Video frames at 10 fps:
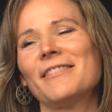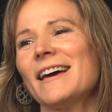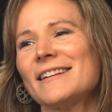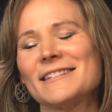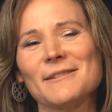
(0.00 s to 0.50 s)

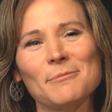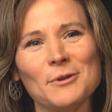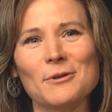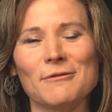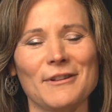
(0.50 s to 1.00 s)
That is a
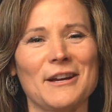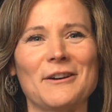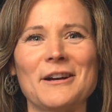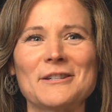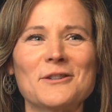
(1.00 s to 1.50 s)
beautiful
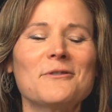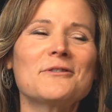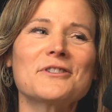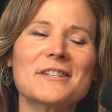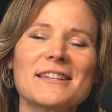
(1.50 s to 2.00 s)
area. So
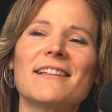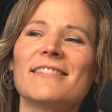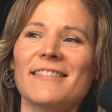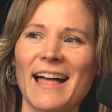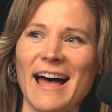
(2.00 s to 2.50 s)
there's just a
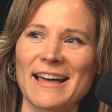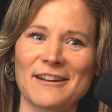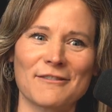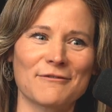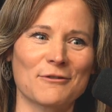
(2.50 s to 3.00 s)

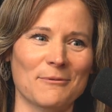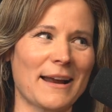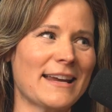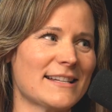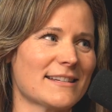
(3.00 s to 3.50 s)
lot of
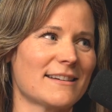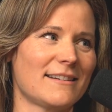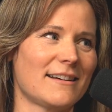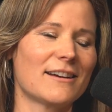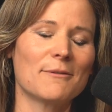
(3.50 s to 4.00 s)
great
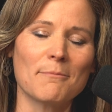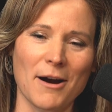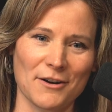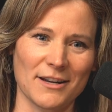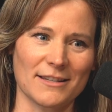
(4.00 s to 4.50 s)

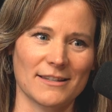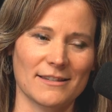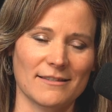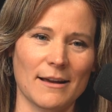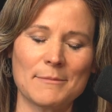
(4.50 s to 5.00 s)

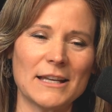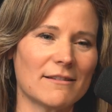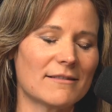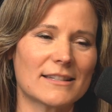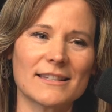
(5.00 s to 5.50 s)
markets. I mean,
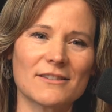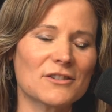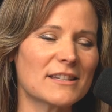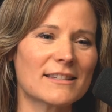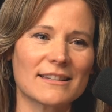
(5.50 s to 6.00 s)

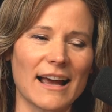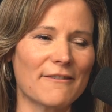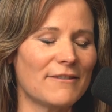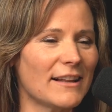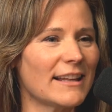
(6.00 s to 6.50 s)

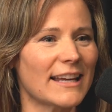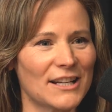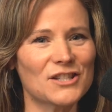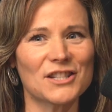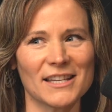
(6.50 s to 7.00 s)
I feel like
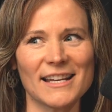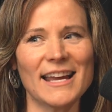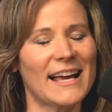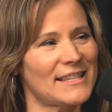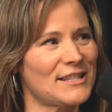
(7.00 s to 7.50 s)
each
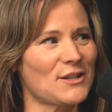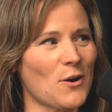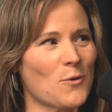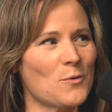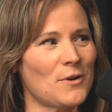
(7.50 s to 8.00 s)
city has its
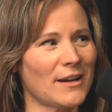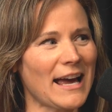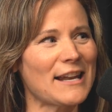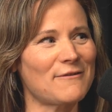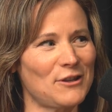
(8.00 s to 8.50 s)
own
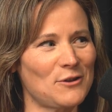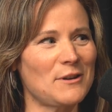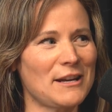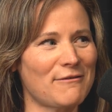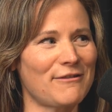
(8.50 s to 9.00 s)
kind of a
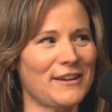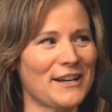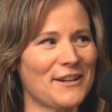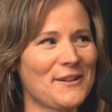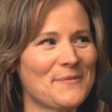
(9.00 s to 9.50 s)
unique
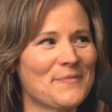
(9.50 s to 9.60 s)
feel.